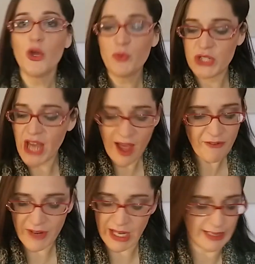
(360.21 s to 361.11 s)
who
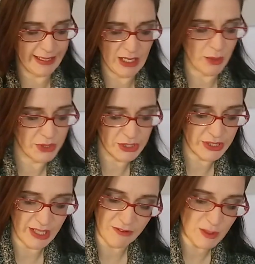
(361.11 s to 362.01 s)
definitely knows
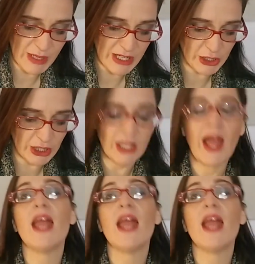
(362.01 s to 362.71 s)
herself to be a girl